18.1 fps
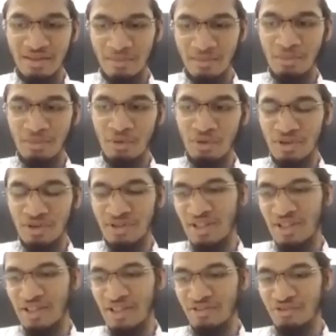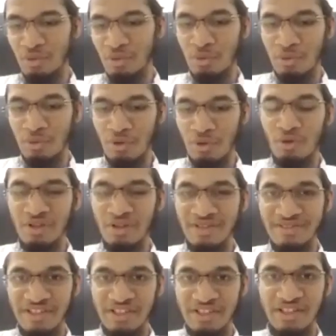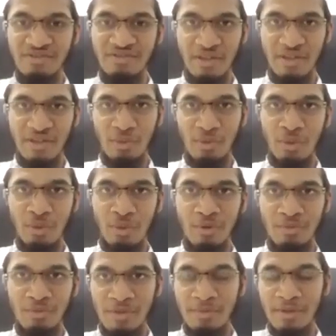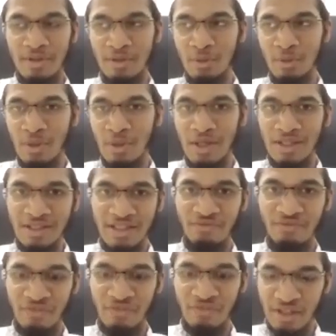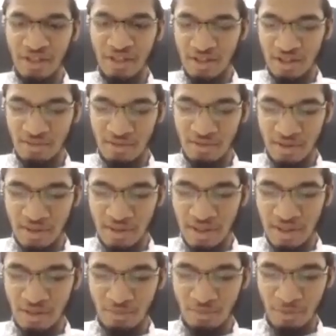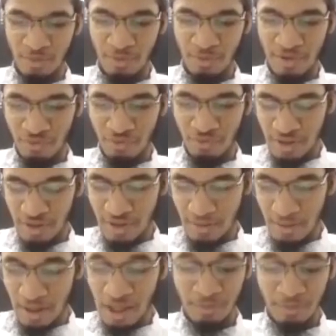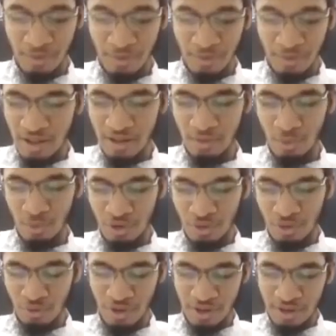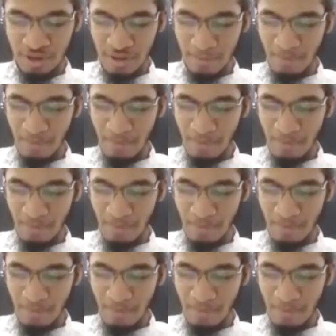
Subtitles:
book gets over or the sessions get over, maybe, you know, I'll get free time and then I'll prepare for it. I'll work on it.